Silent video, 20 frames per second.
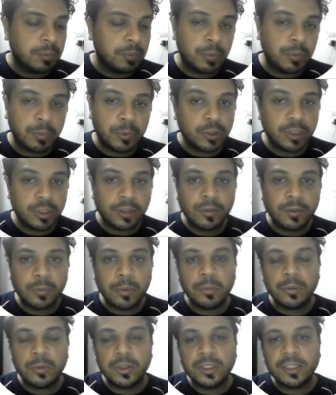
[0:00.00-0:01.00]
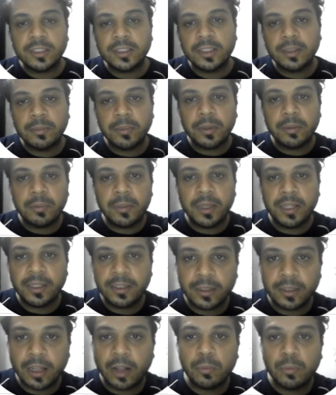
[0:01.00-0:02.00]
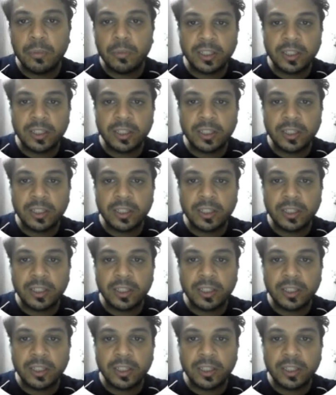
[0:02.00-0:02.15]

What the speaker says: Proportion of the population simply means how